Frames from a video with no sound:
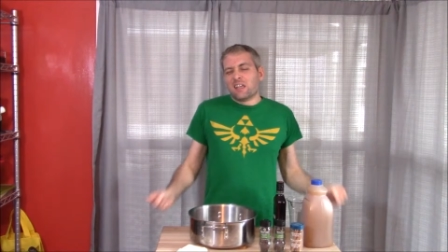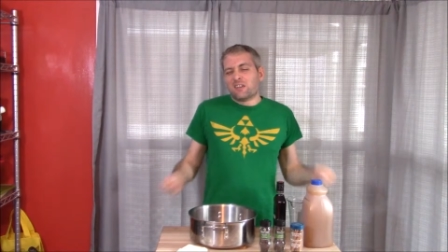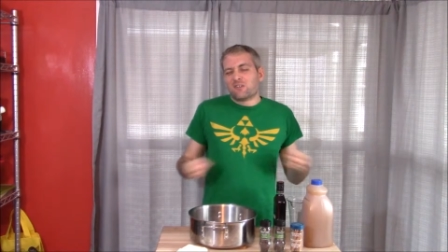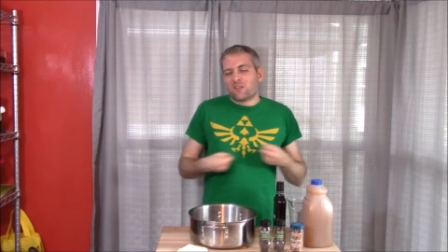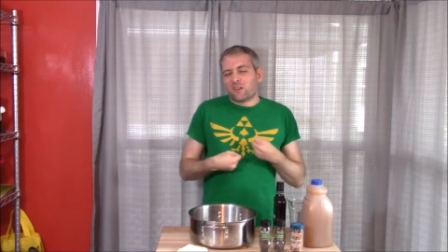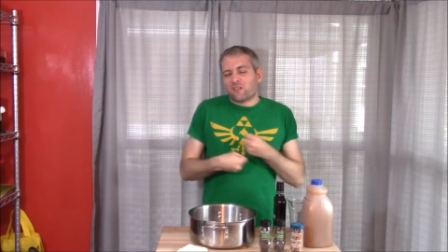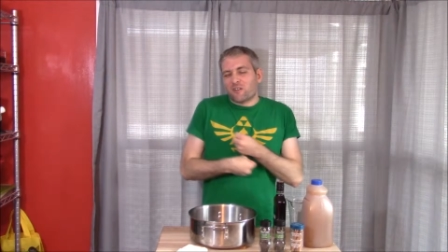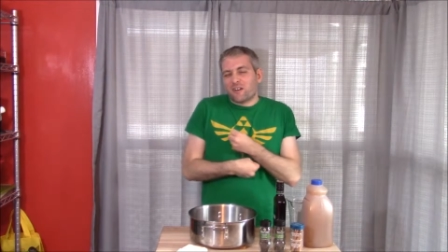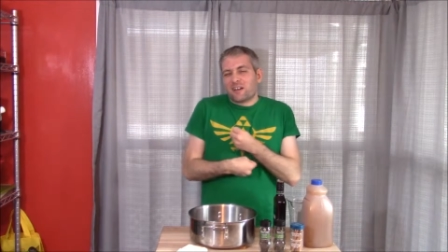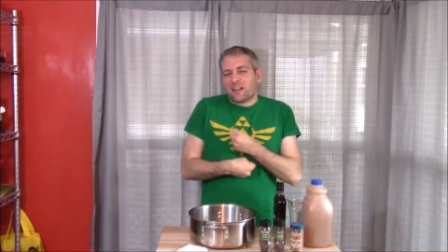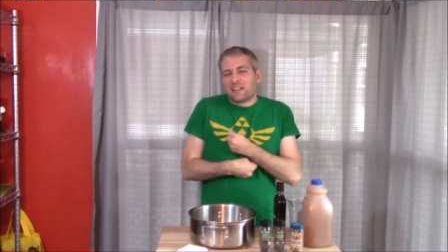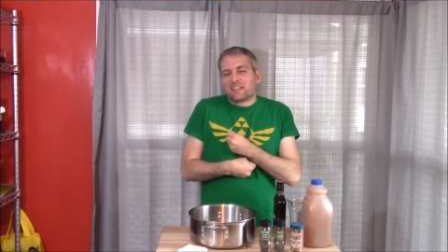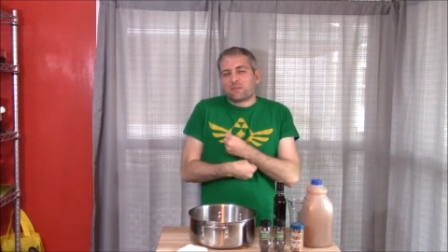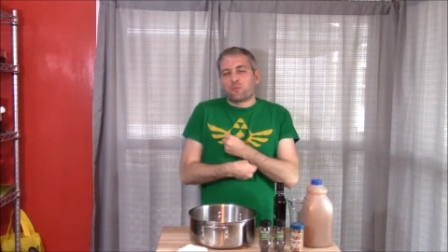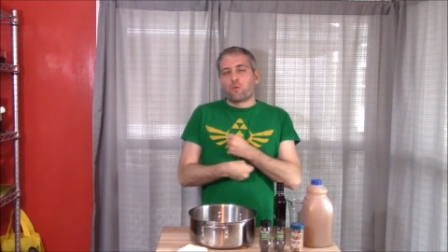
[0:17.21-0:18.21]
you're under a
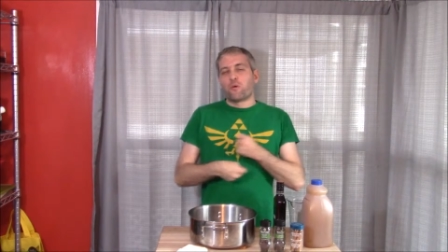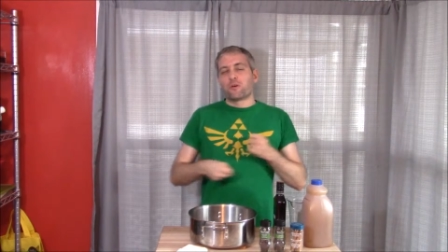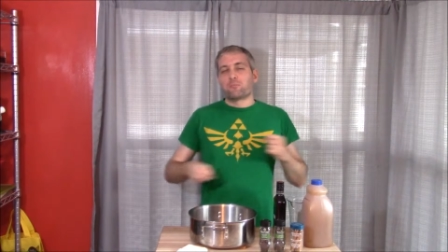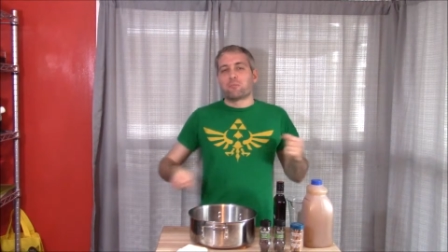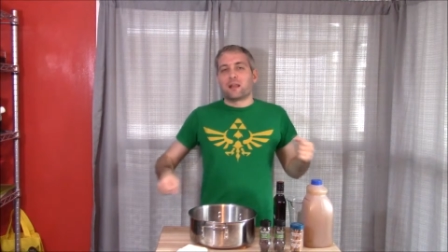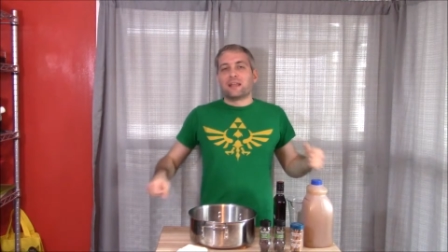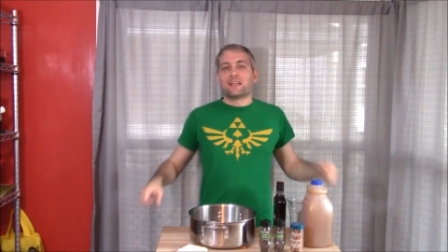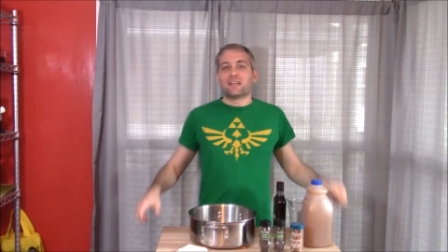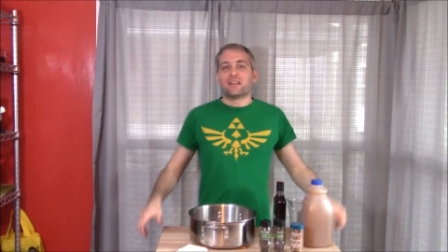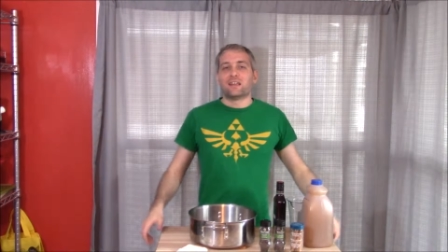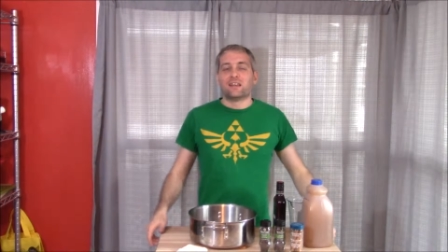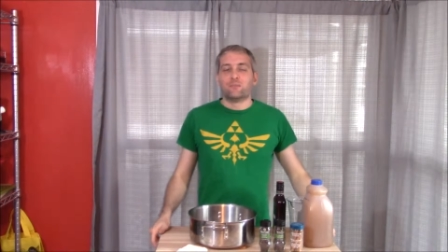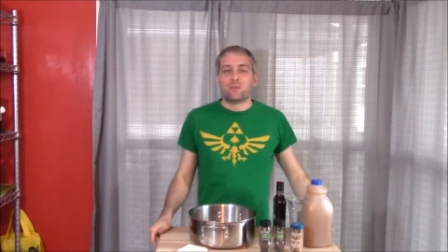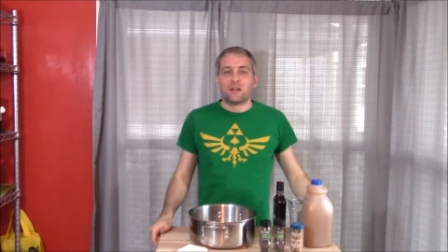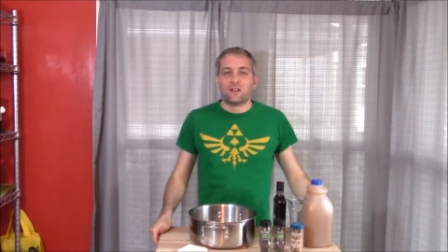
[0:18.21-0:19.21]
nice warm blanket
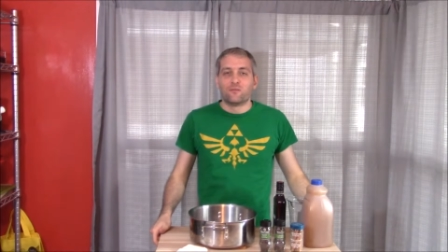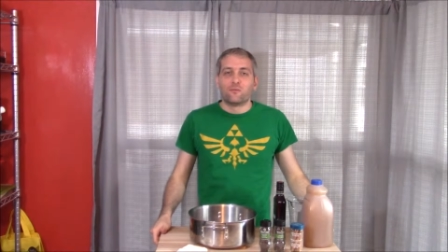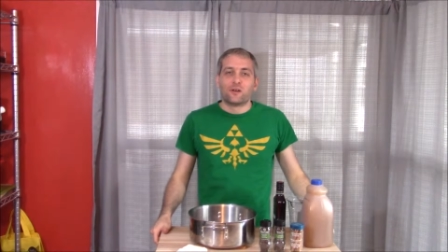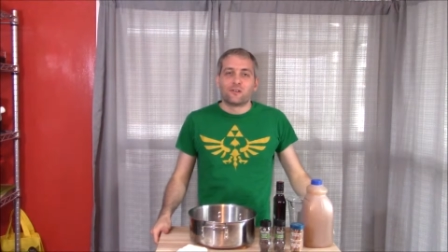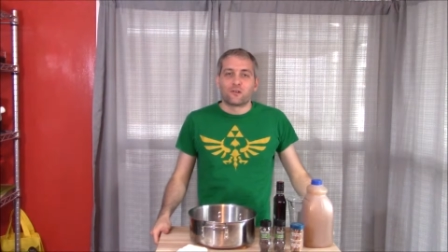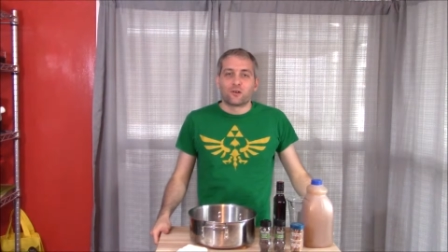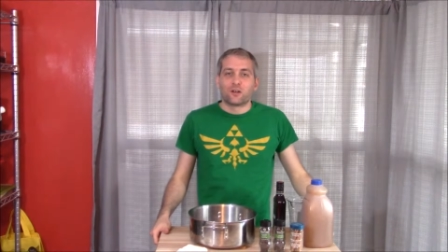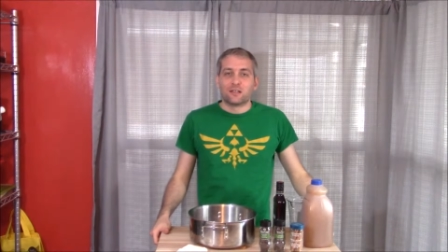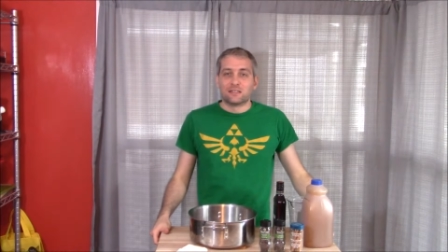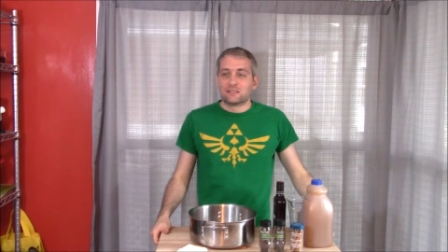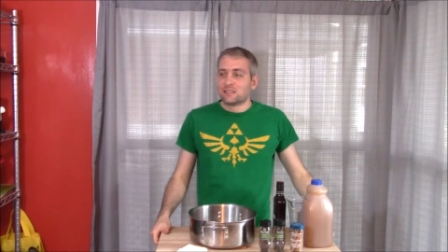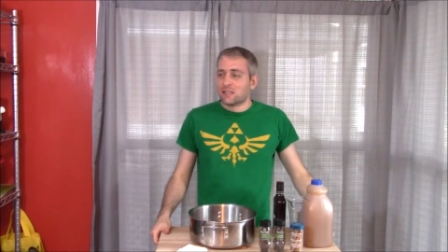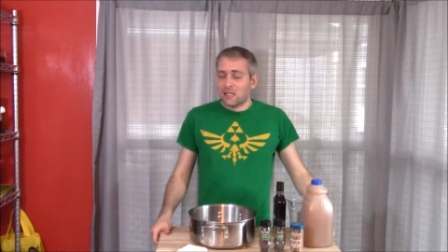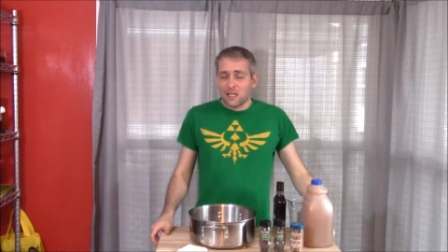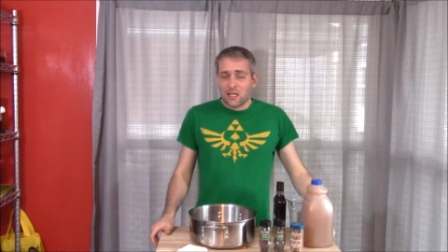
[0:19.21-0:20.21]
in the middle of winter because